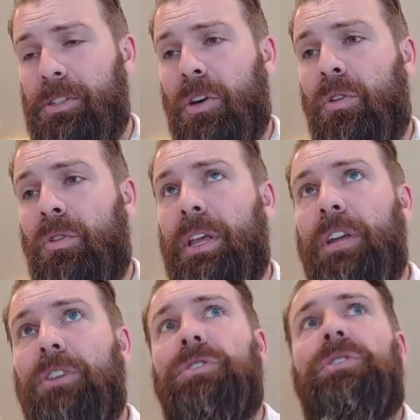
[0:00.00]
So
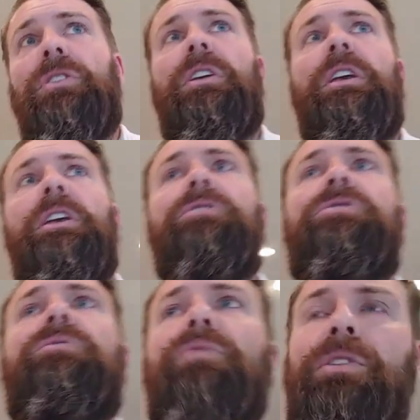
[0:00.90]
here's
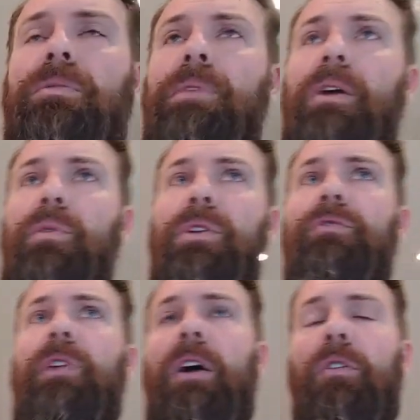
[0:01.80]
here's the rhythm that we've
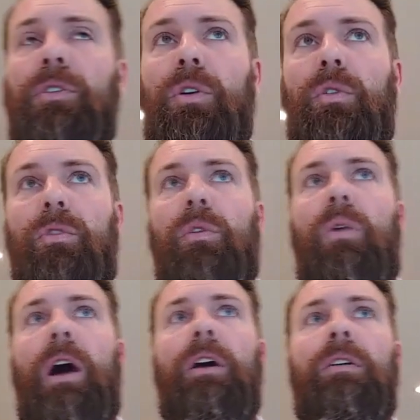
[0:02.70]
found over a
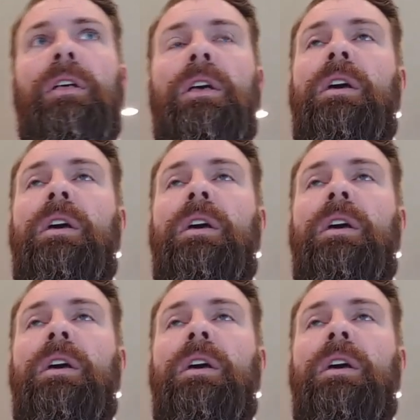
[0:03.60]
while.